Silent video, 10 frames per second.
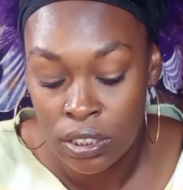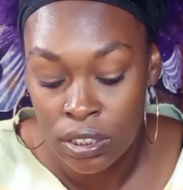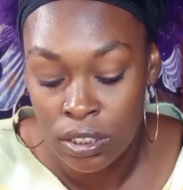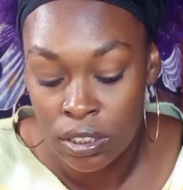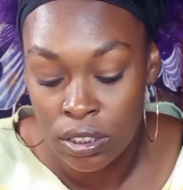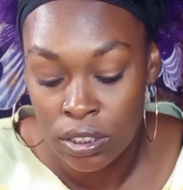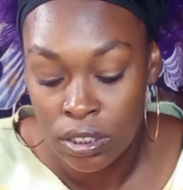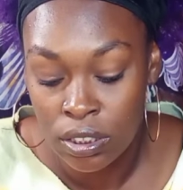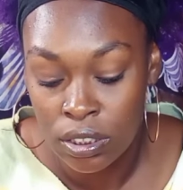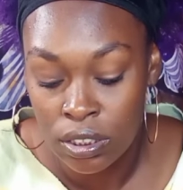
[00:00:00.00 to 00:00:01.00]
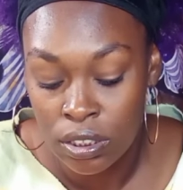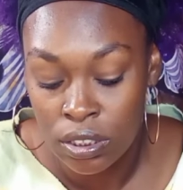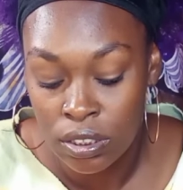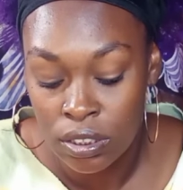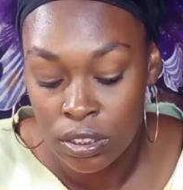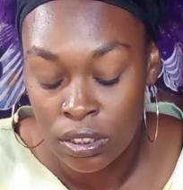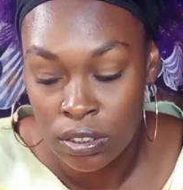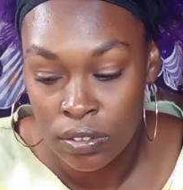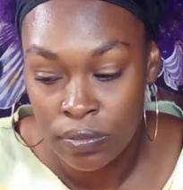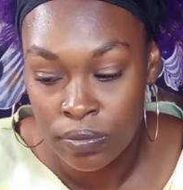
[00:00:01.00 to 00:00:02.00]

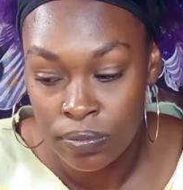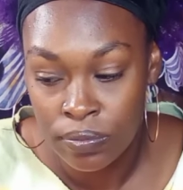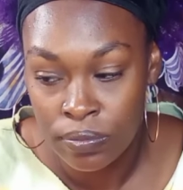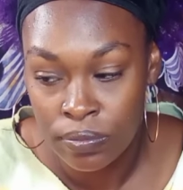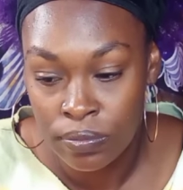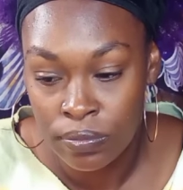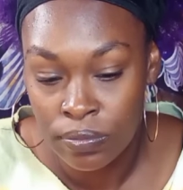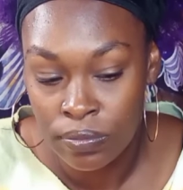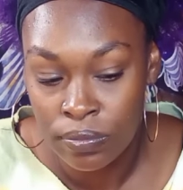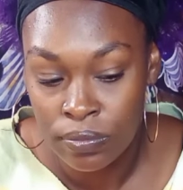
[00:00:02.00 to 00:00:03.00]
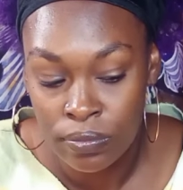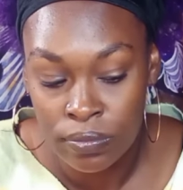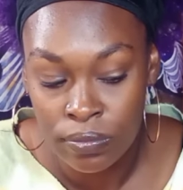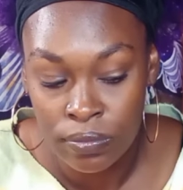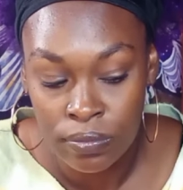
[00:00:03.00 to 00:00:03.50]
Nothing is said.